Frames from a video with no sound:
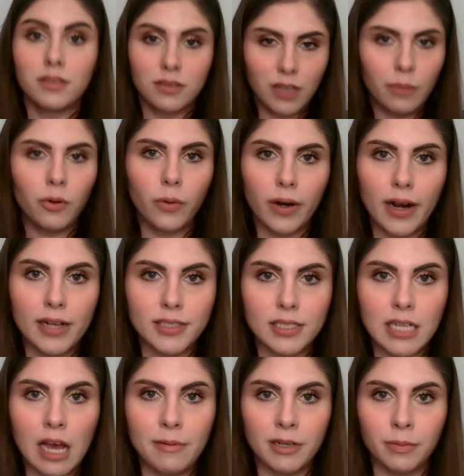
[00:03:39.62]
Double wear has a
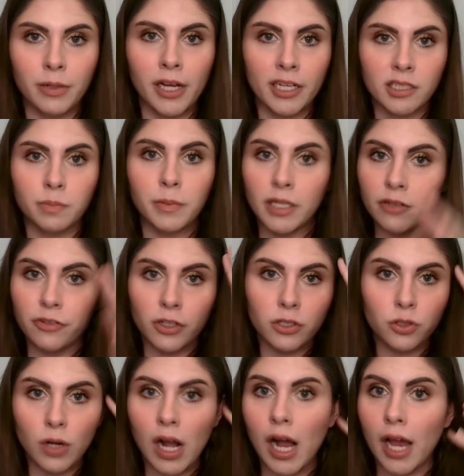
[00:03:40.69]
time and a place, but if you're
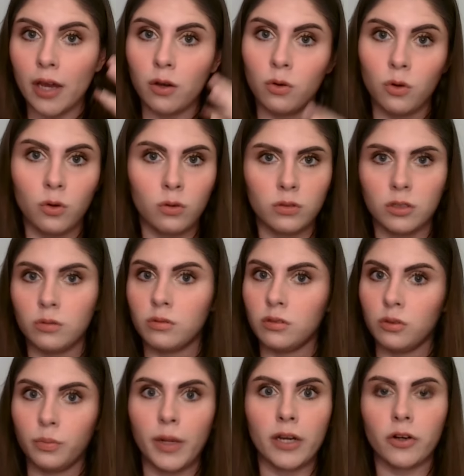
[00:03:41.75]
dry, ooh, you,
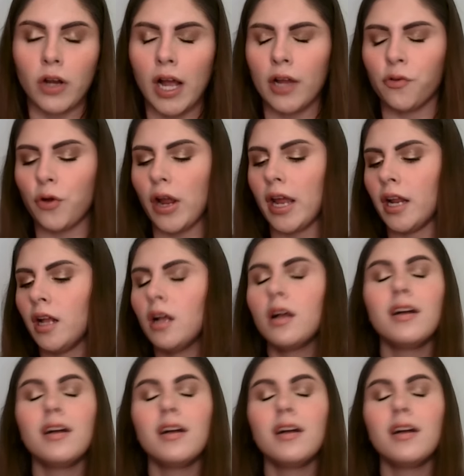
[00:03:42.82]
you better hydrate.